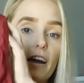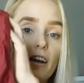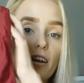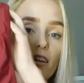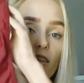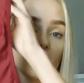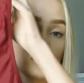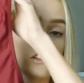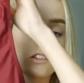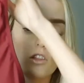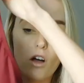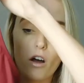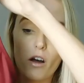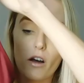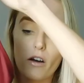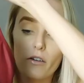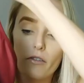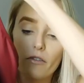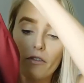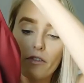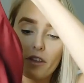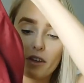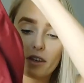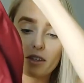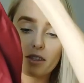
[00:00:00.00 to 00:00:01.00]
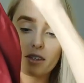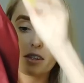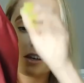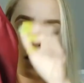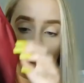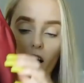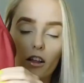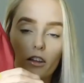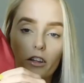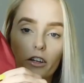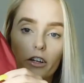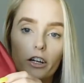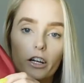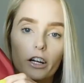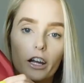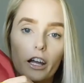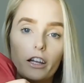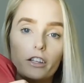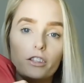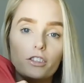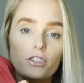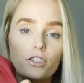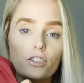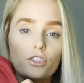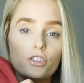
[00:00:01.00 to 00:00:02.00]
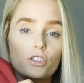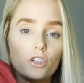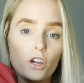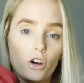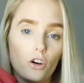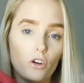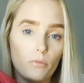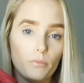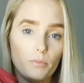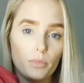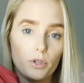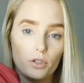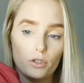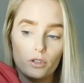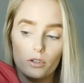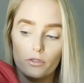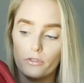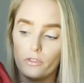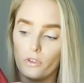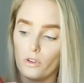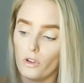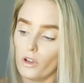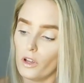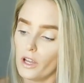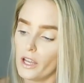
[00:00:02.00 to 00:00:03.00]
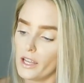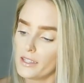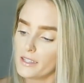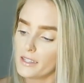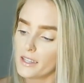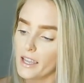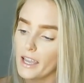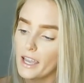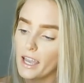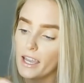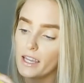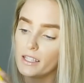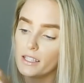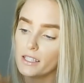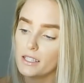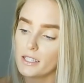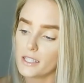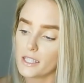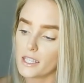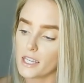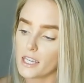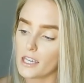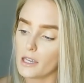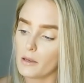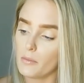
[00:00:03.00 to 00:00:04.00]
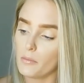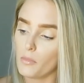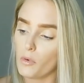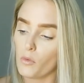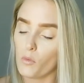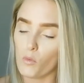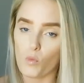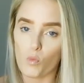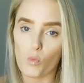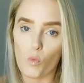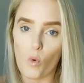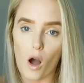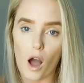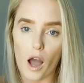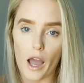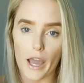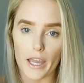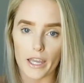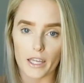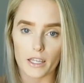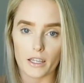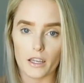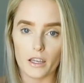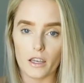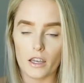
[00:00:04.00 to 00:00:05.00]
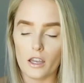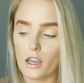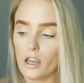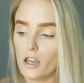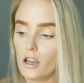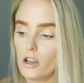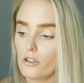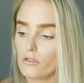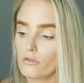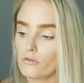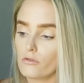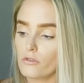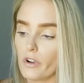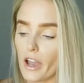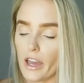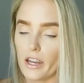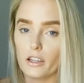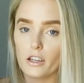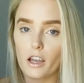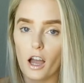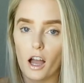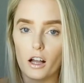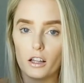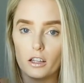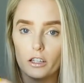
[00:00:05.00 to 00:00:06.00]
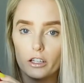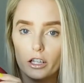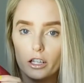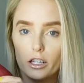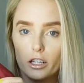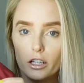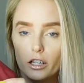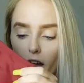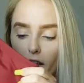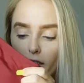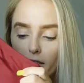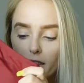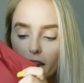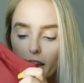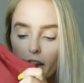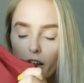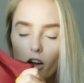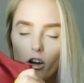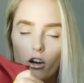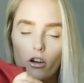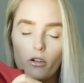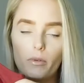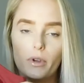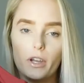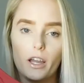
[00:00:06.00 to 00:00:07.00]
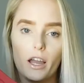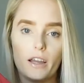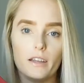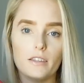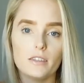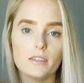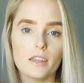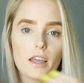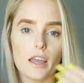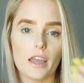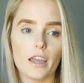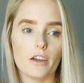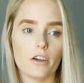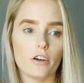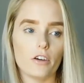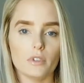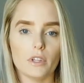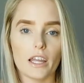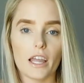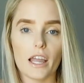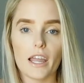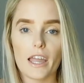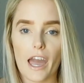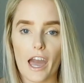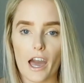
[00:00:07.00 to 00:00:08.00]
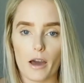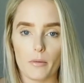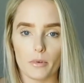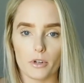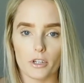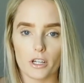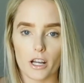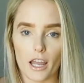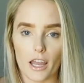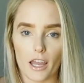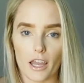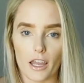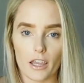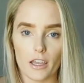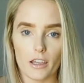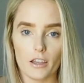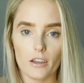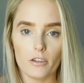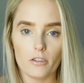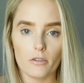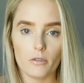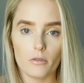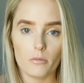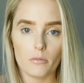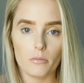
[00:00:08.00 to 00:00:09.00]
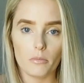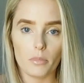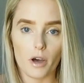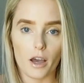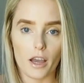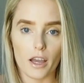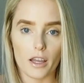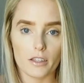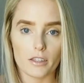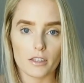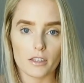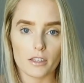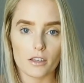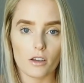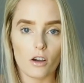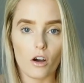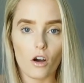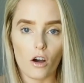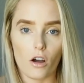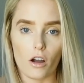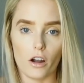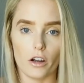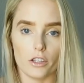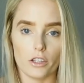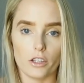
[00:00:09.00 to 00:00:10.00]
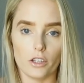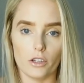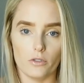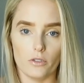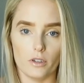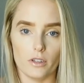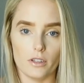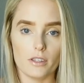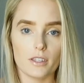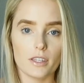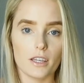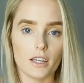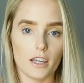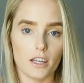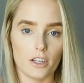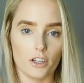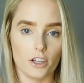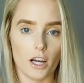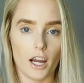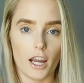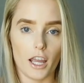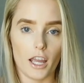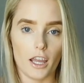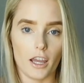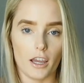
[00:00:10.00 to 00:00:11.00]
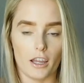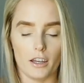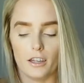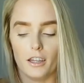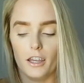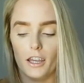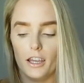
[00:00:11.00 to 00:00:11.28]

I love this color. It's so beautiful. It's like a deep wine red color. It's like, oh my god, it's like, like a Cabernet, but on you instead of in your hand.